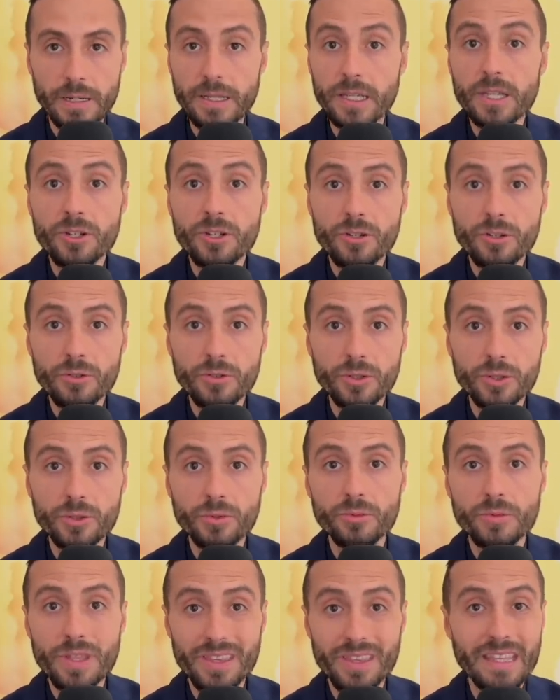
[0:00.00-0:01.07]
issues
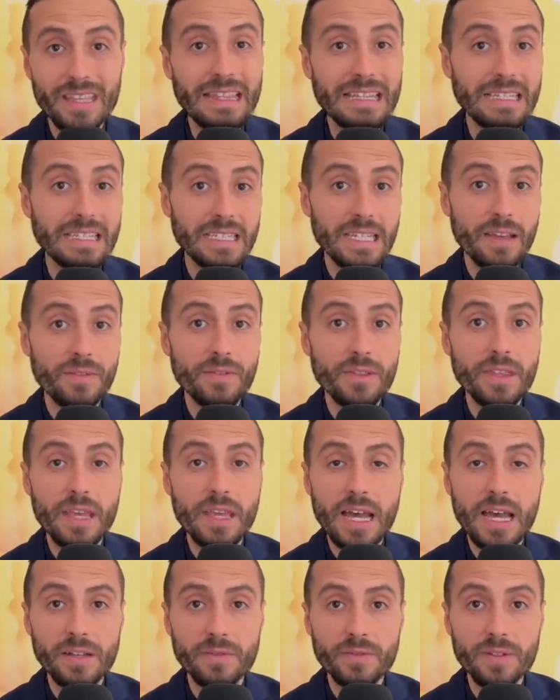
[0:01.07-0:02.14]
within the Seventh-day
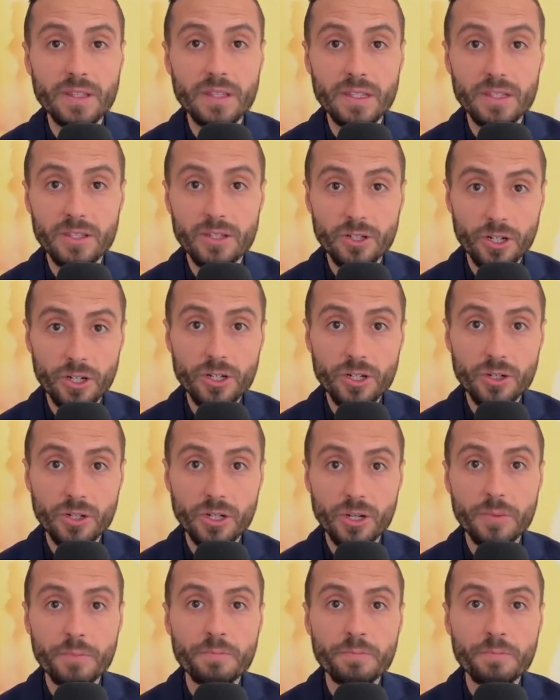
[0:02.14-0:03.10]
Adventist Church,